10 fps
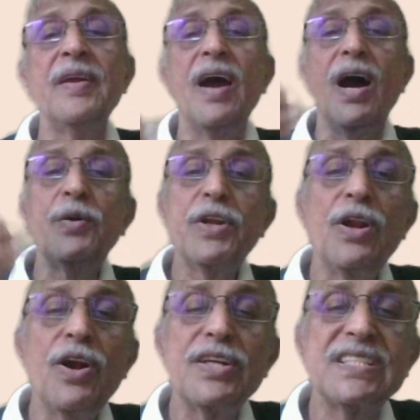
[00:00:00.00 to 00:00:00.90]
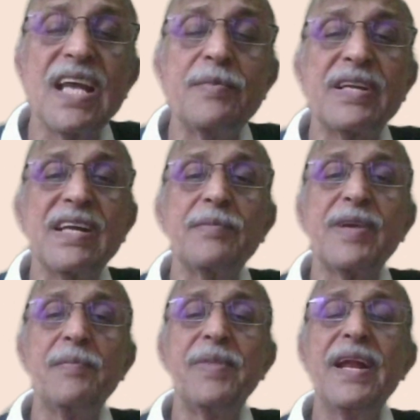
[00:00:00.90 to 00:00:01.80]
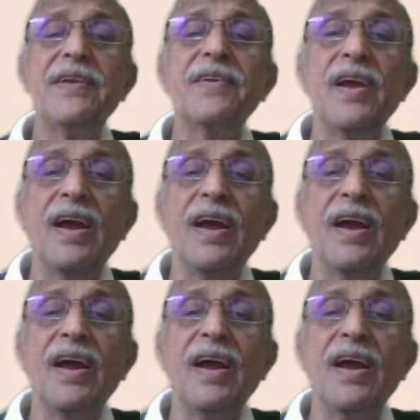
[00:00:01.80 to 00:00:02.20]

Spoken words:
How to lodge a cybercrime complaint?